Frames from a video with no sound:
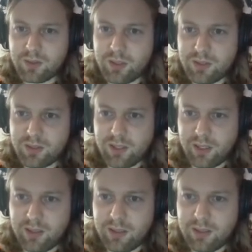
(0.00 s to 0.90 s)

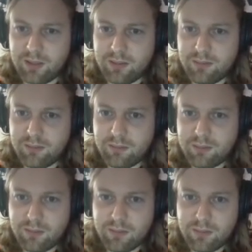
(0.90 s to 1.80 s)
slightly
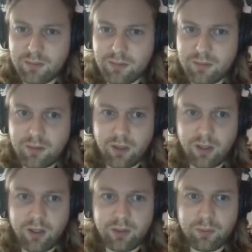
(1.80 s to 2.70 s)

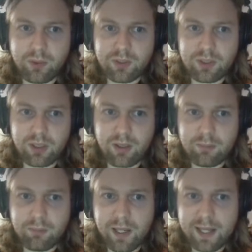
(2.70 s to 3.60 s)
harder one to
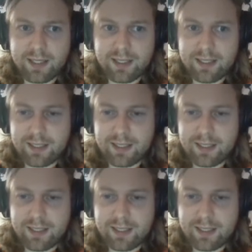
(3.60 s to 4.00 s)
unpack,